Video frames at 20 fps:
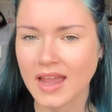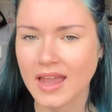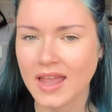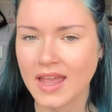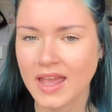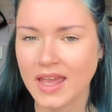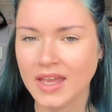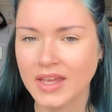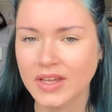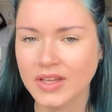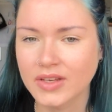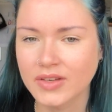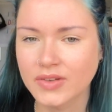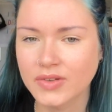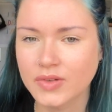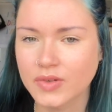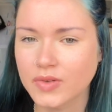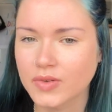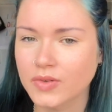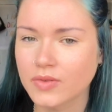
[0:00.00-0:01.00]

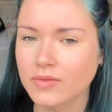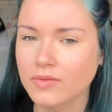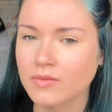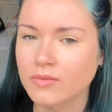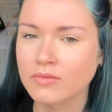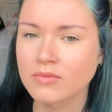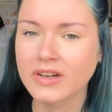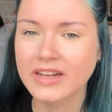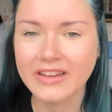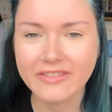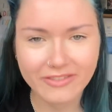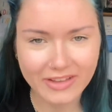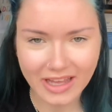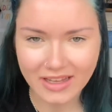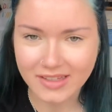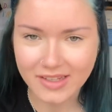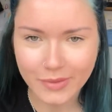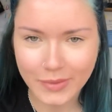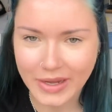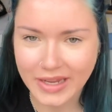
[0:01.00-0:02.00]
and
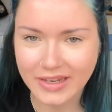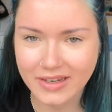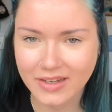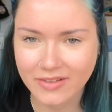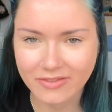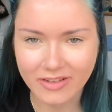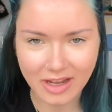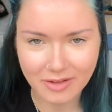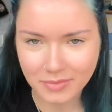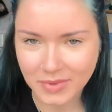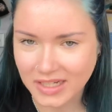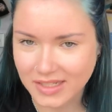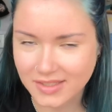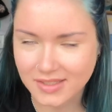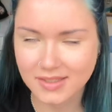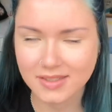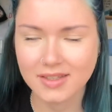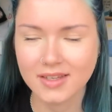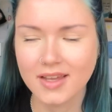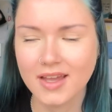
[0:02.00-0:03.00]
reevaluate in 5
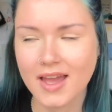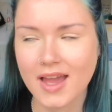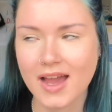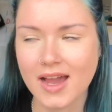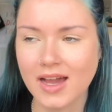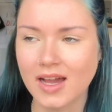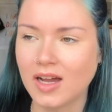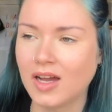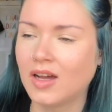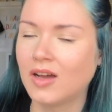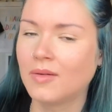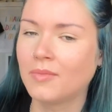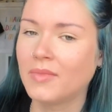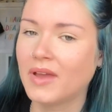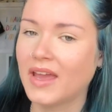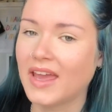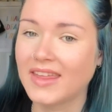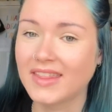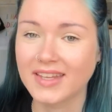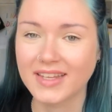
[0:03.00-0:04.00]
minutes,
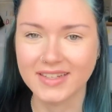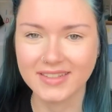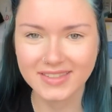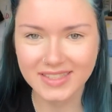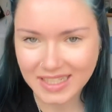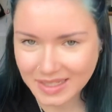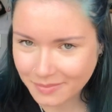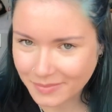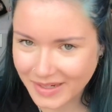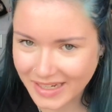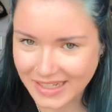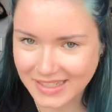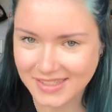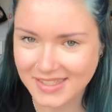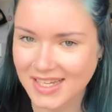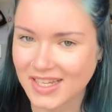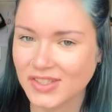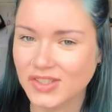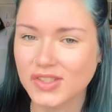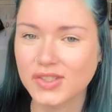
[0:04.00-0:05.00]
and then 10
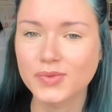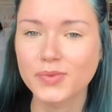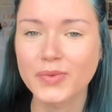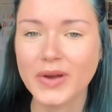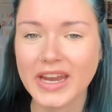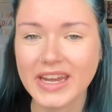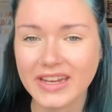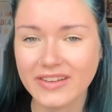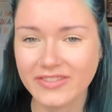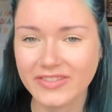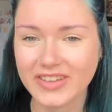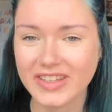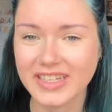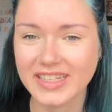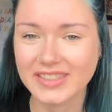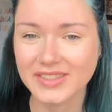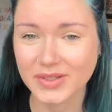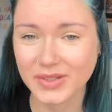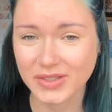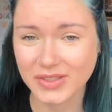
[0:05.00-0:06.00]
minutes, and just waiting for
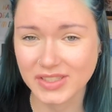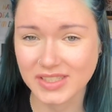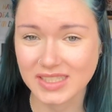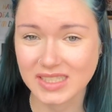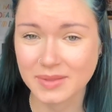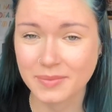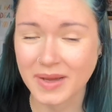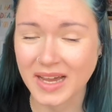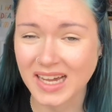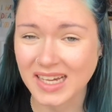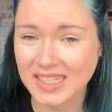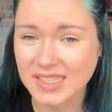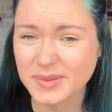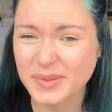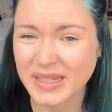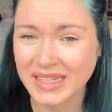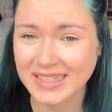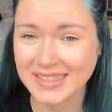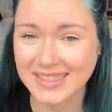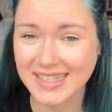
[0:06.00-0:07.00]
these urges to pass,
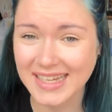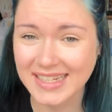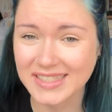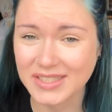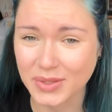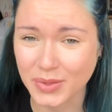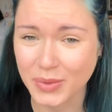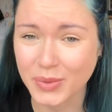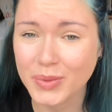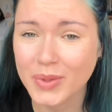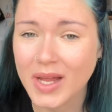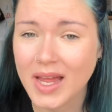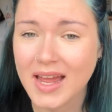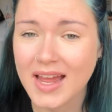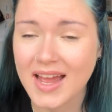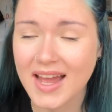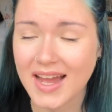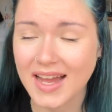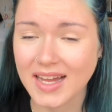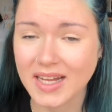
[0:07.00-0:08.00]
because they do,
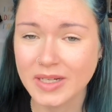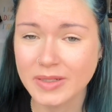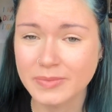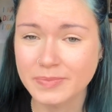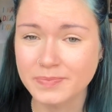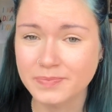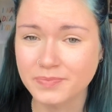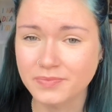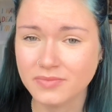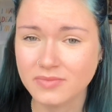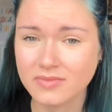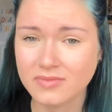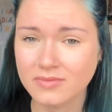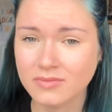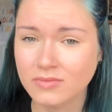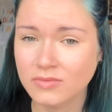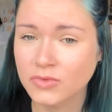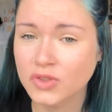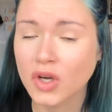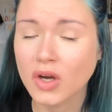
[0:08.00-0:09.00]

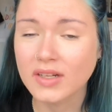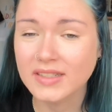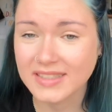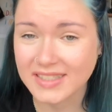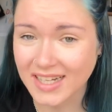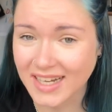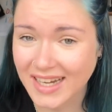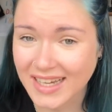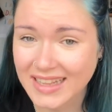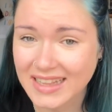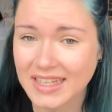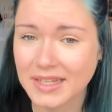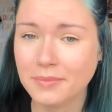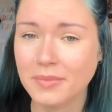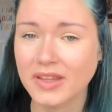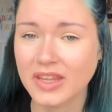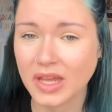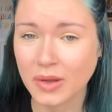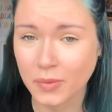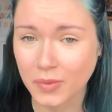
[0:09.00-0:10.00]
not entirely,
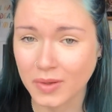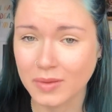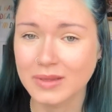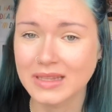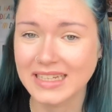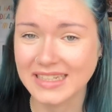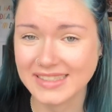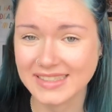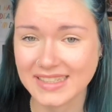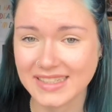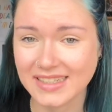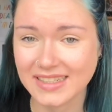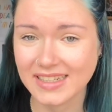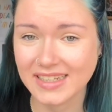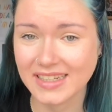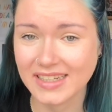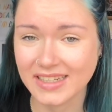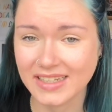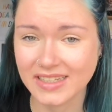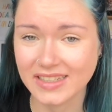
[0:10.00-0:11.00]
but they will lessen
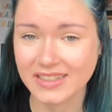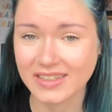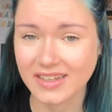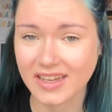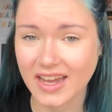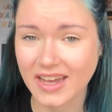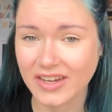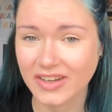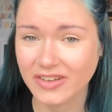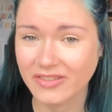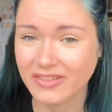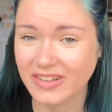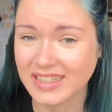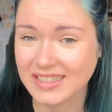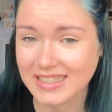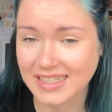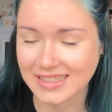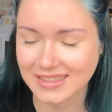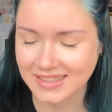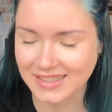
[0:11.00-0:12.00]
in kind of
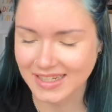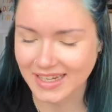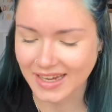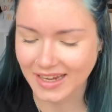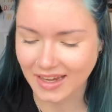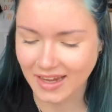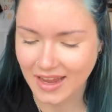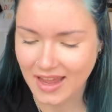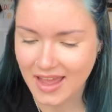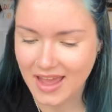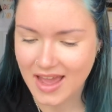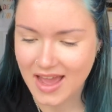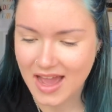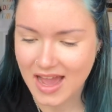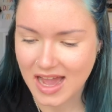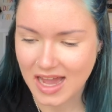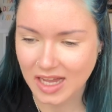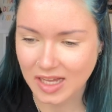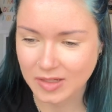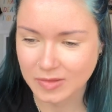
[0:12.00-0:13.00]
intensity.
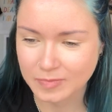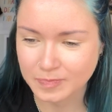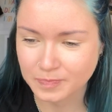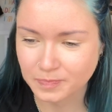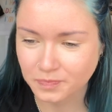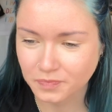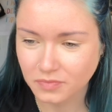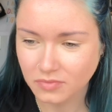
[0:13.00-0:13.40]
And